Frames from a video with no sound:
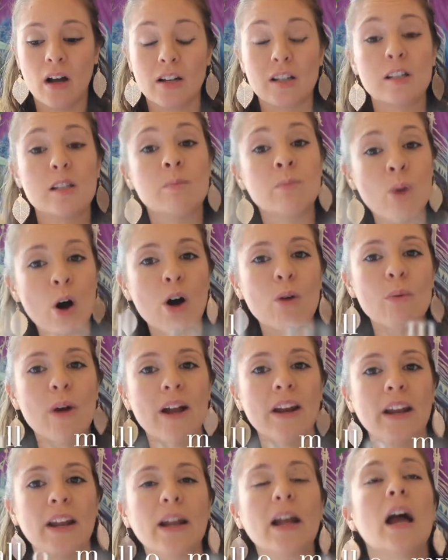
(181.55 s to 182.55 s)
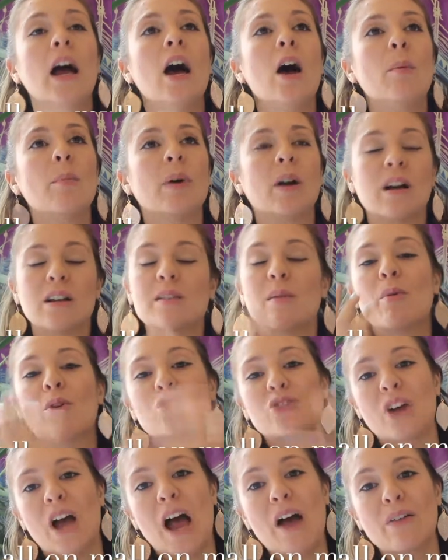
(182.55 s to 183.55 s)
on a small wedding because I'm
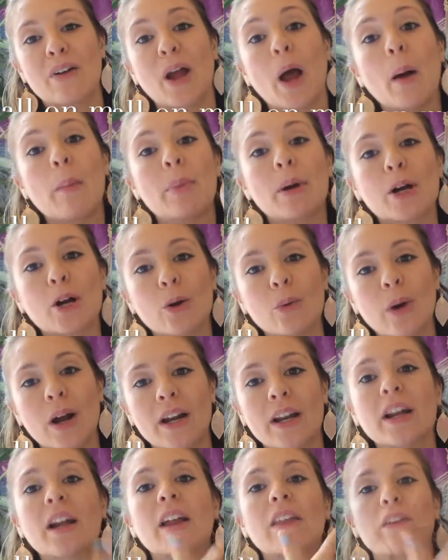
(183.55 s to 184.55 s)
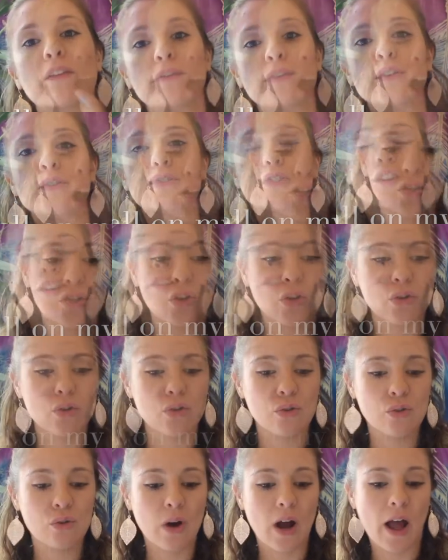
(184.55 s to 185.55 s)
also having a bigger wedding in the future. I'll show
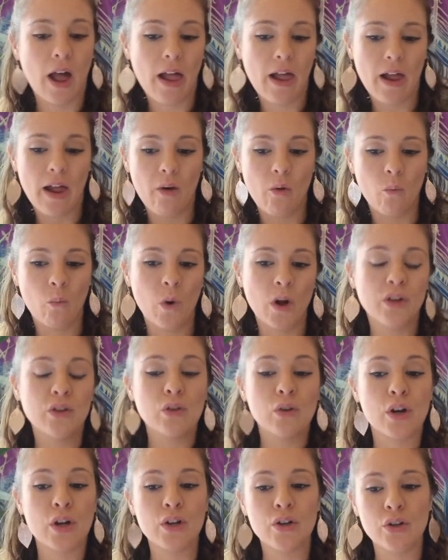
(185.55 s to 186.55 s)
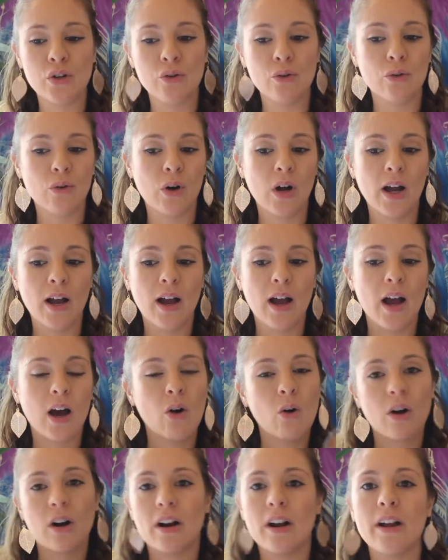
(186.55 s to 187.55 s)
you what you could do,
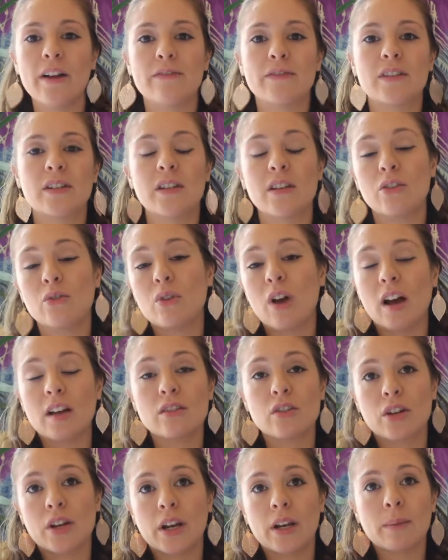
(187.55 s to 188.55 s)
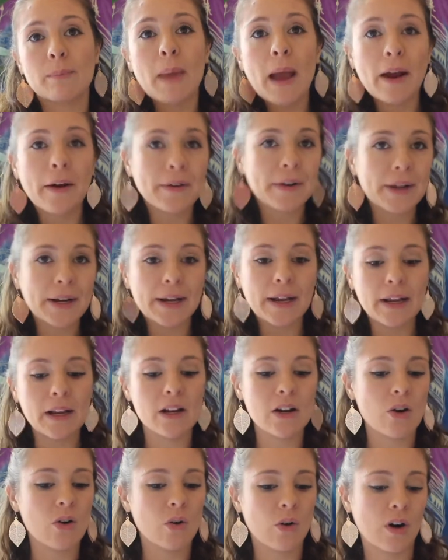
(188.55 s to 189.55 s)
or if you guys are getting
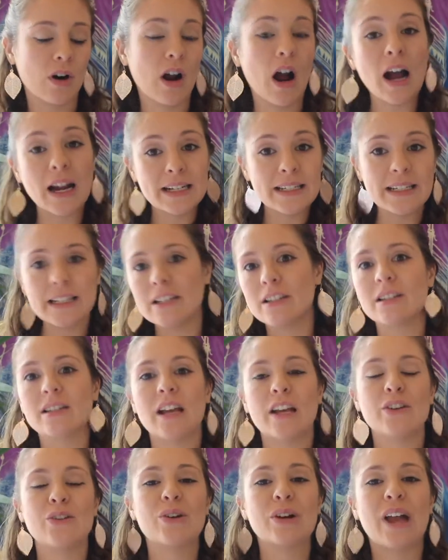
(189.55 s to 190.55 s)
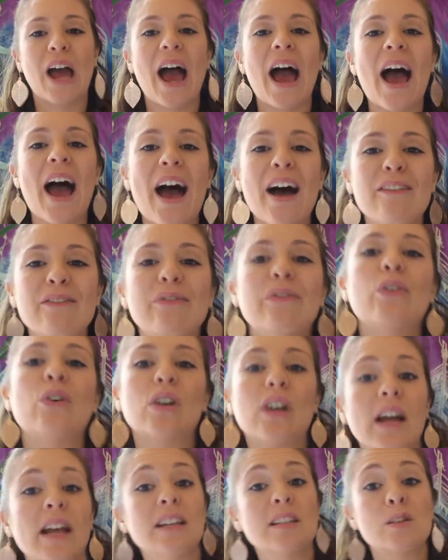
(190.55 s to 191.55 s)
married, or ideas that you could have
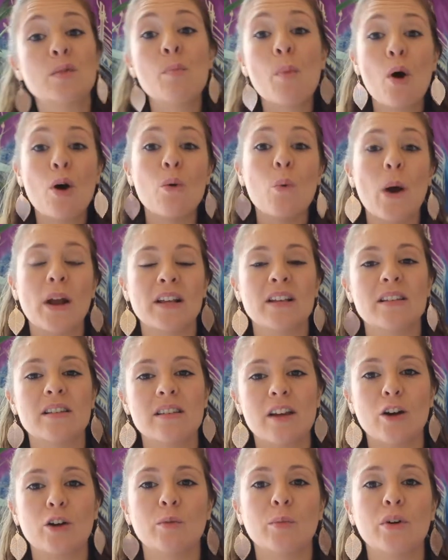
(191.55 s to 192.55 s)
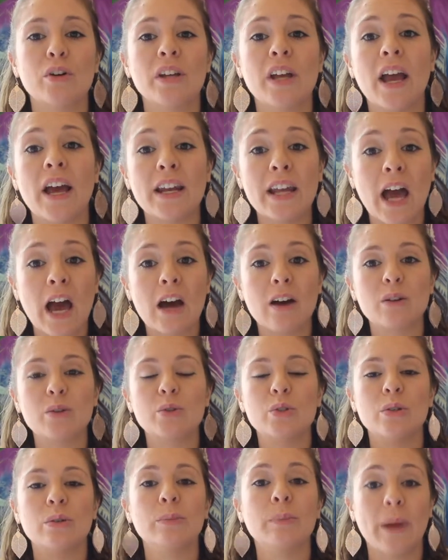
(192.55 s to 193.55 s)
for a small wedding ceremony and how
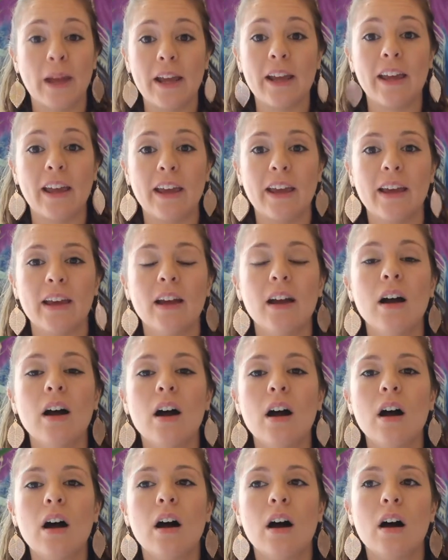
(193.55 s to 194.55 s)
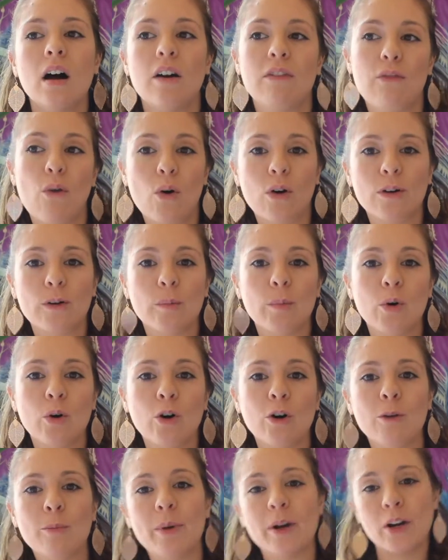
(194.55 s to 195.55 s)
to make it
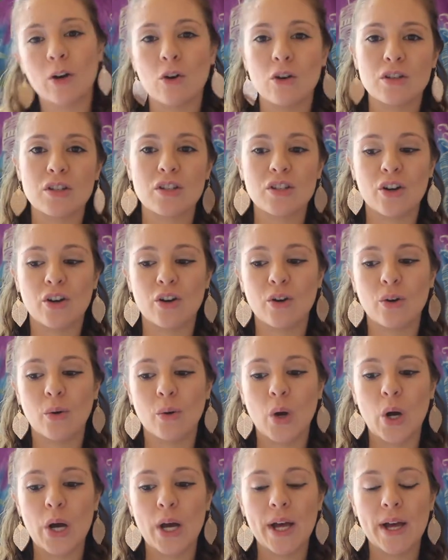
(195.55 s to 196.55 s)
affordable but also,